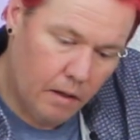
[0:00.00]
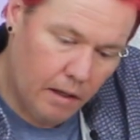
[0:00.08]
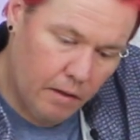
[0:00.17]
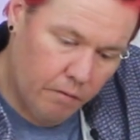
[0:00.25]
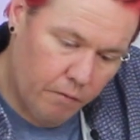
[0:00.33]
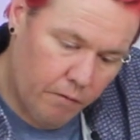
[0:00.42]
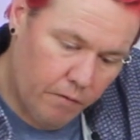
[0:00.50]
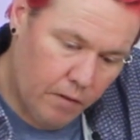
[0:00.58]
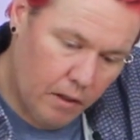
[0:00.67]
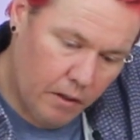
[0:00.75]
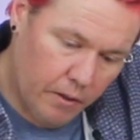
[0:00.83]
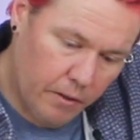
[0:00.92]
and
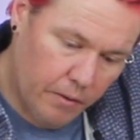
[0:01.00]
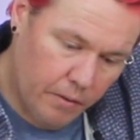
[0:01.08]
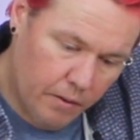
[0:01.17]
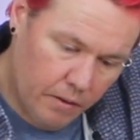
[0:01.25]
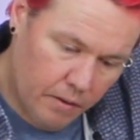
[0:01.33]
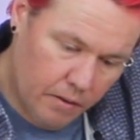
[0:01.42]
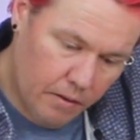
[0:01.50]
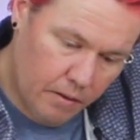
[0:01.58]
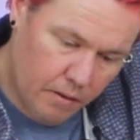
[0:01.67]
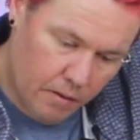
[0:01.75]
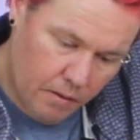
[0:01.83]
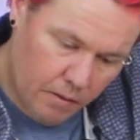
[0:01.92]
follow
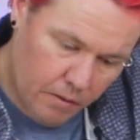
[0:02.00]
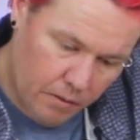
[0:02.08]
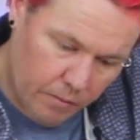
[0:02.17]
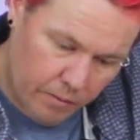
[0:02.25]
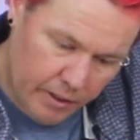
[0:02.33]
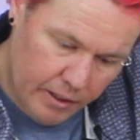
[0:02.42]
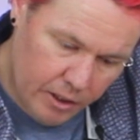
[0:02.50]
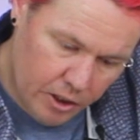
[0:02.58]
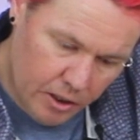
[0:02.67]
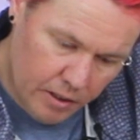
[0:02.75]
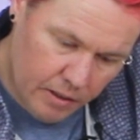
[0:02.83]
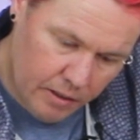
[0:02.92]
the
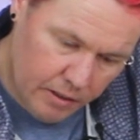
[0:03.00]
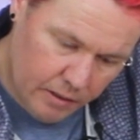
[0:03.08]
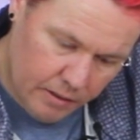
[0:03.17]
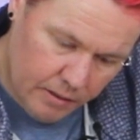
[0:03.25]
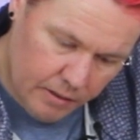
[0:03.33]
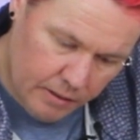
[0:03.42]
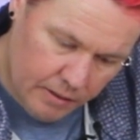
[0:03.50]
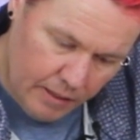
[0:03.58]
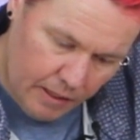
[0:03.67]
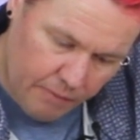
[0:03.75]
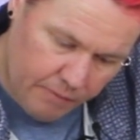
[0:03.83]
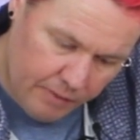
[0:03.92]
ridge
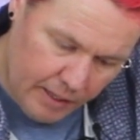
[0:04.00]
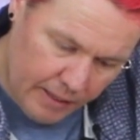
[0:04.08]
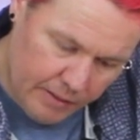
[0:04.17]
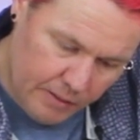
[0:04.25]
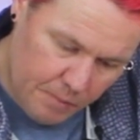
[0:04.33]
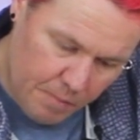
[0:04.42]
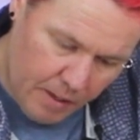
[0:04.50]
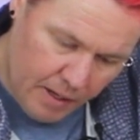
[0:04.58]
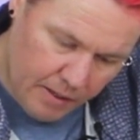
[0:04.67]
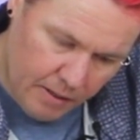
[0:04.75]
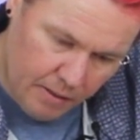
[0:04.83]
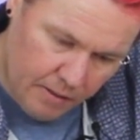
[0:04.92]
down Flounder's back.